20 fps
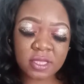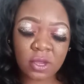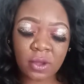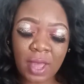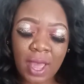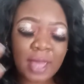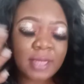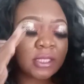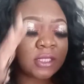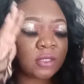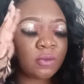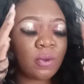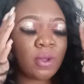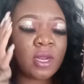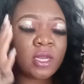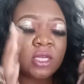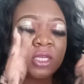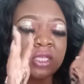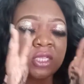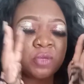so I just
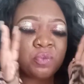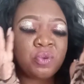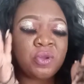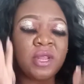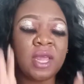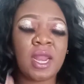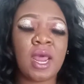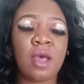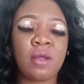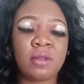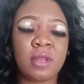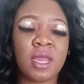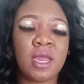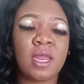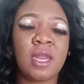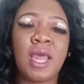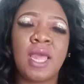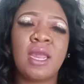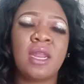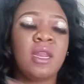wanted to just put that out
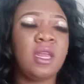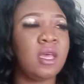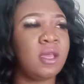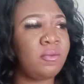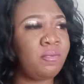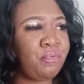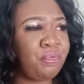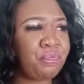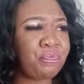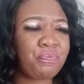there. Like, look,